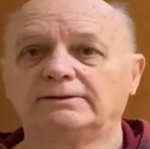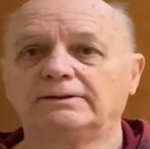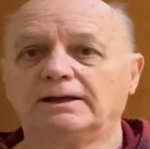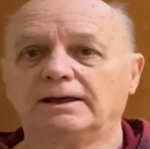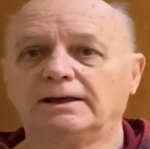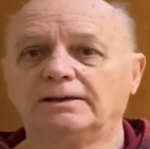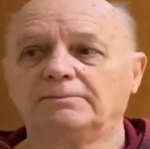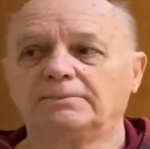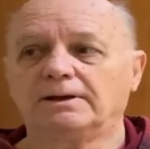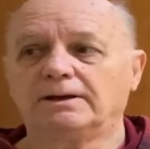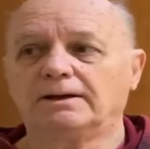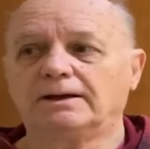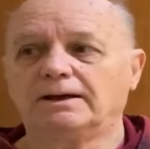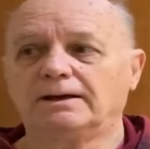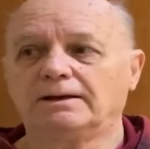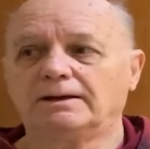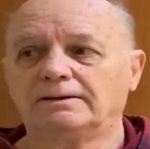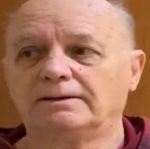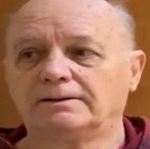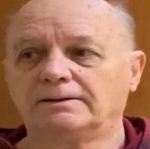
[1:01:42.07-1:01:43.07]
time,
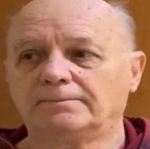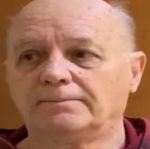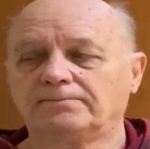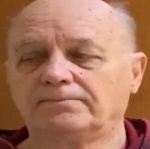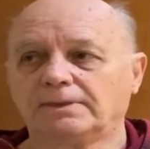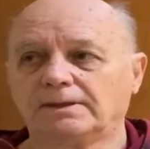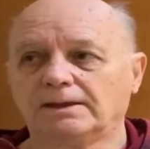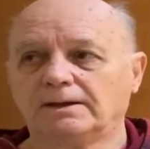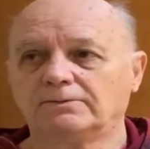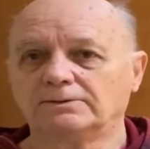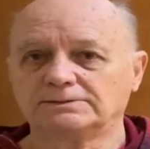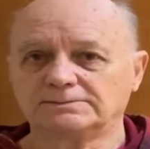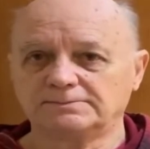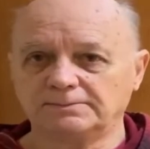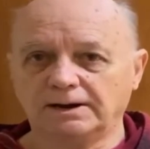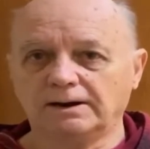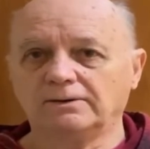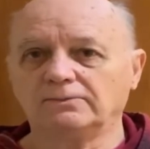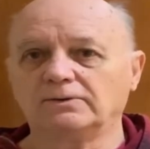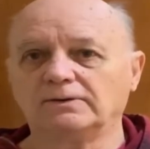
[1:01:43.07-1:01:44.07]
I was
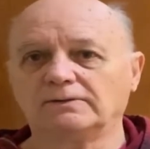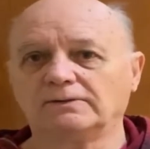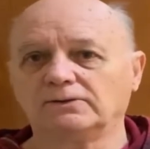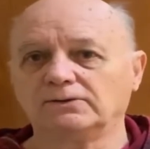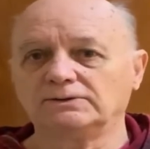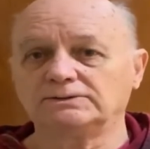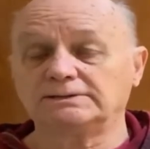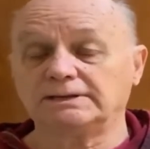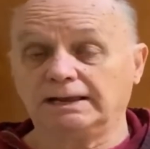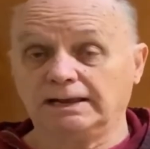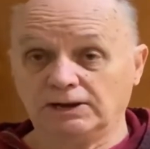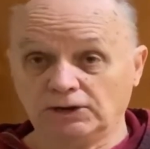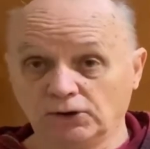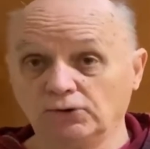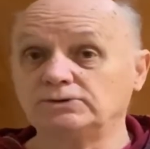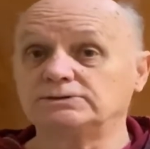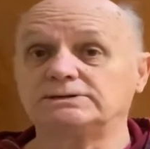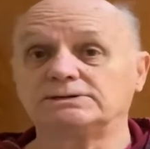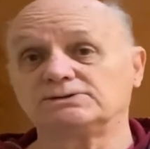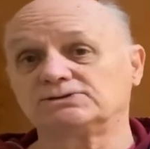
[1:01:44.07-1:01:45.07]
married with Lucy, and
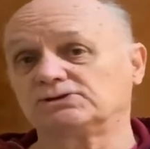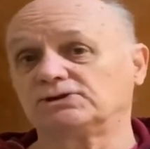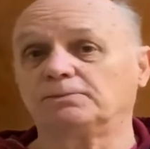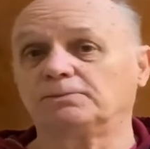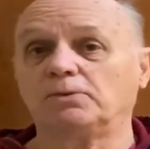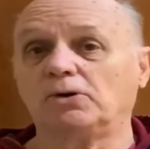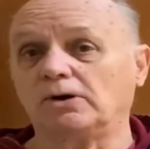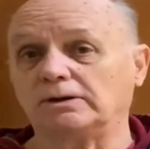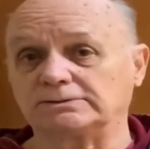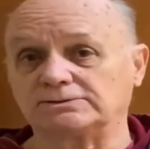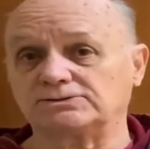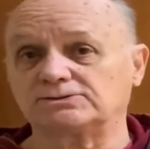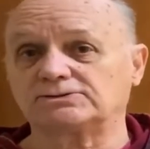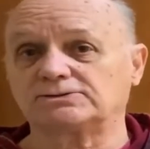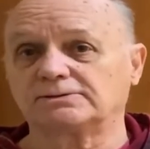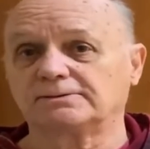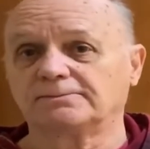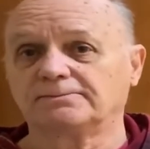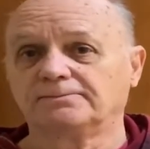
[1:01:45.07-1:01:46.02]
Lucy's the boss.